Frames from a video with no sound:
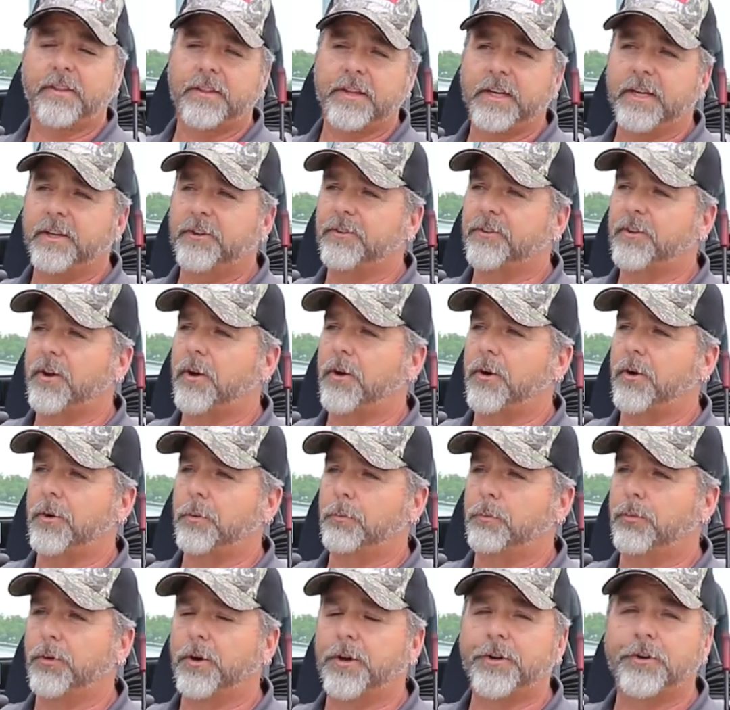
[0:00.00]
of these are
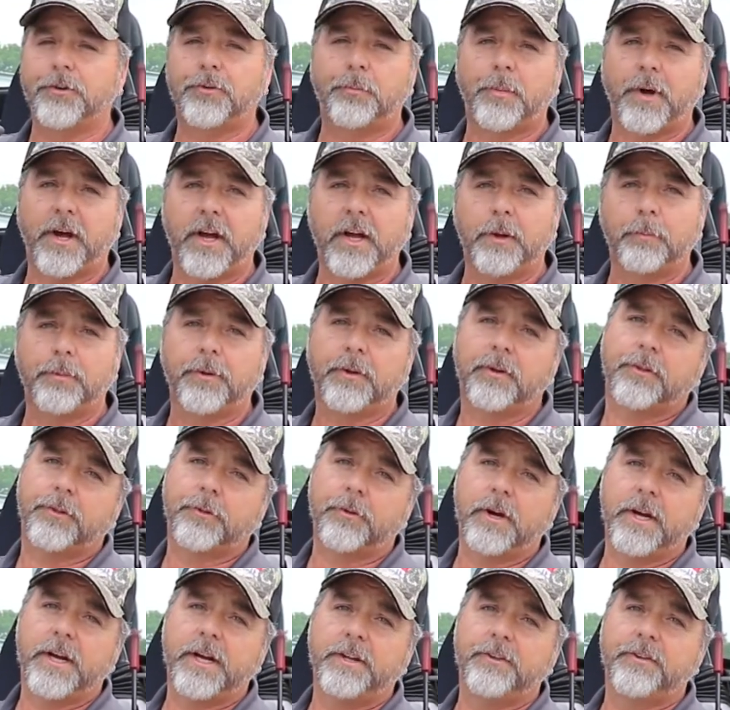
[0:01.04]
British pipe
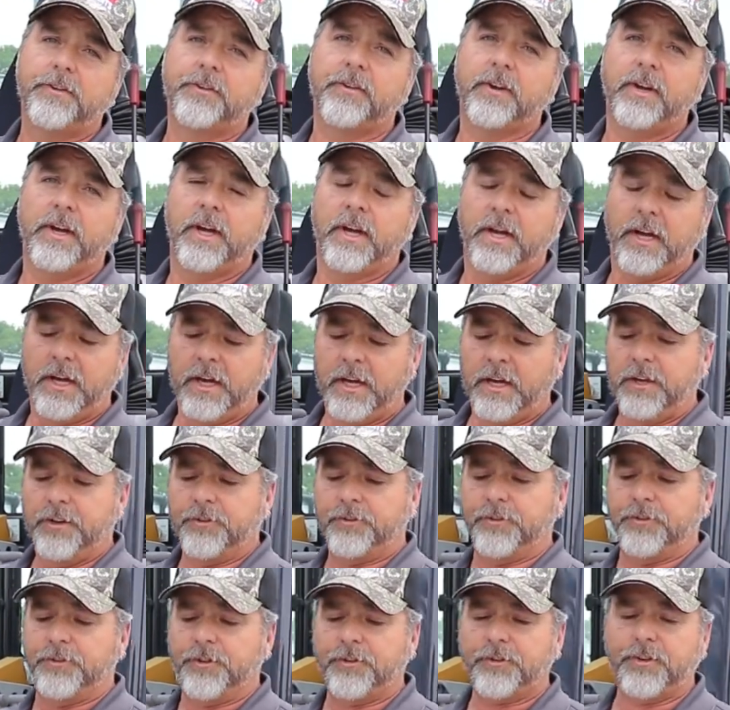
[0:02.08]
threads.
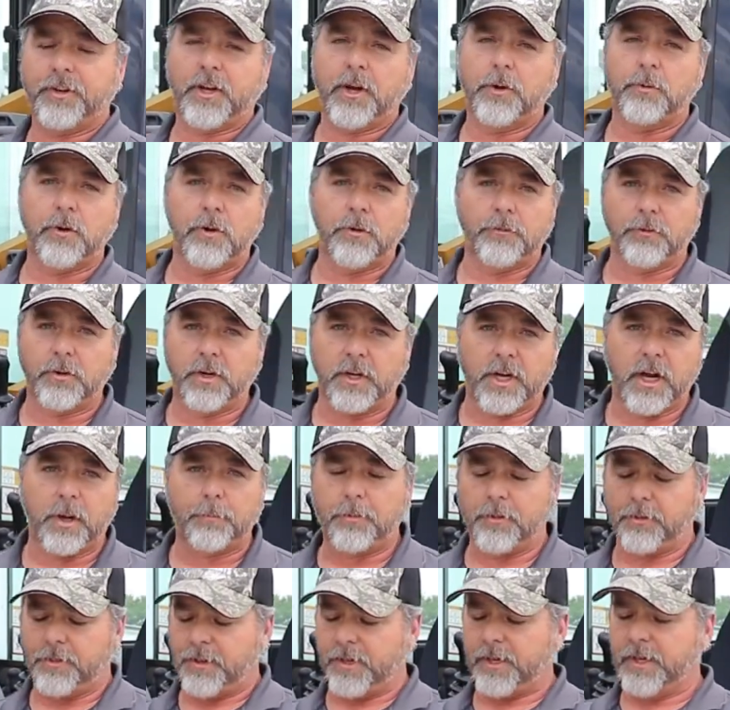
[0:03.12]
So just to go over a
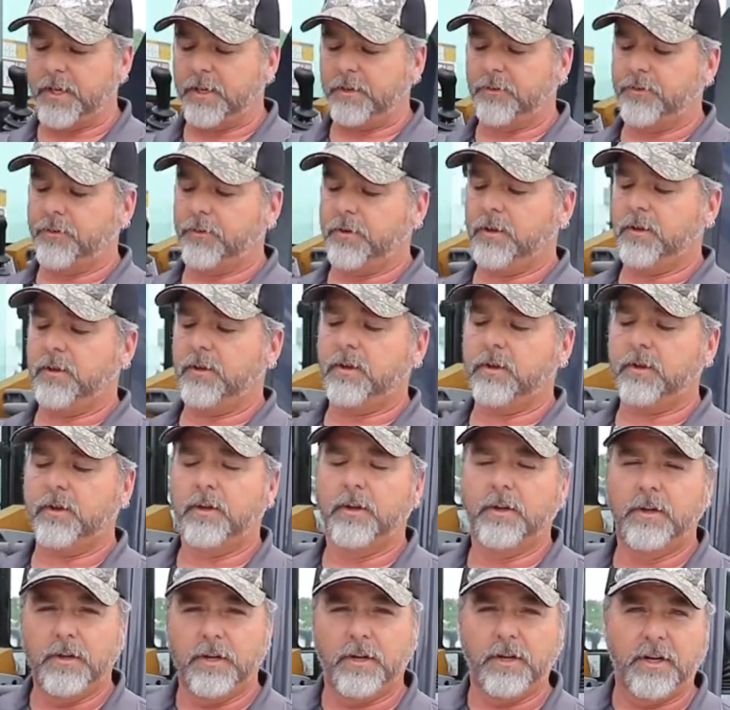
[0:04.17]
couple things,
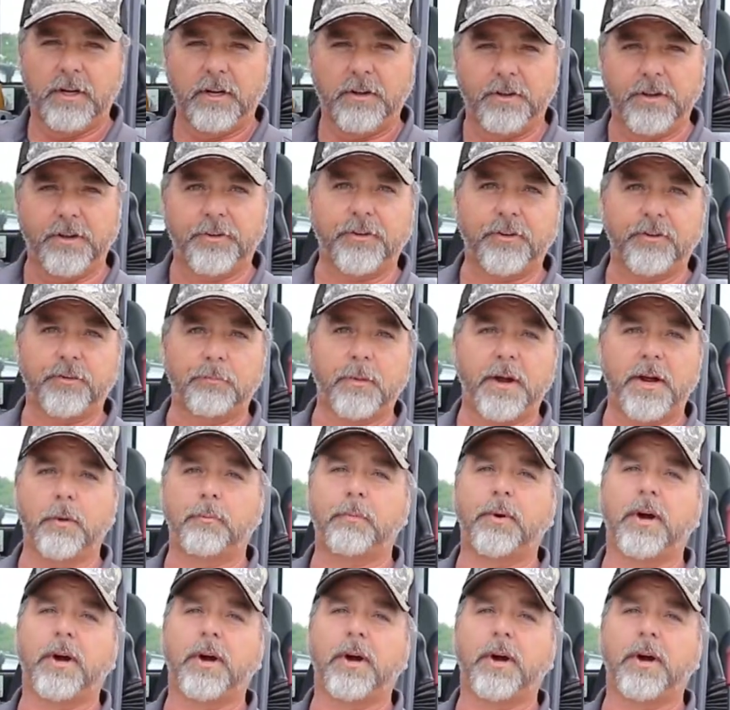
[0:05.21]
this is male